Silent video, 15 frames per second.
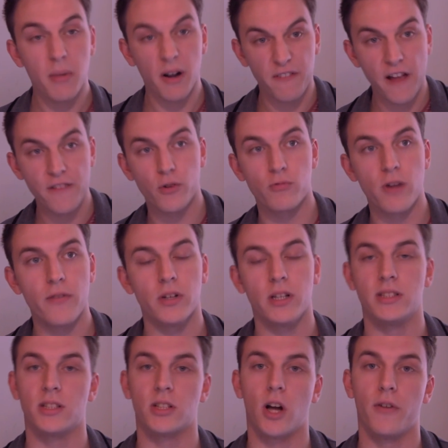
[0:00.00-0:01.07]
My favourite Revel
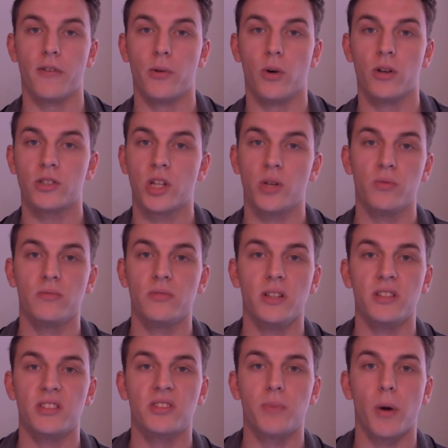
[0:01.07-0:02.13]
is the coffee one, so
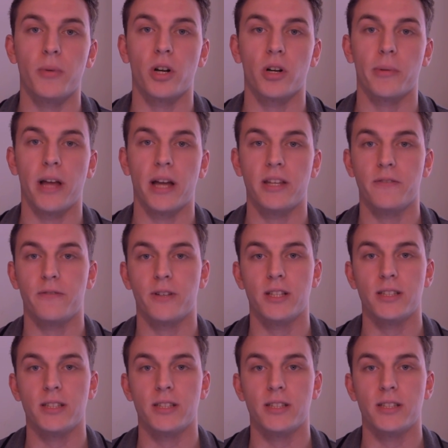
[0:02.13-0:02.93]
it's probably not going to be that different,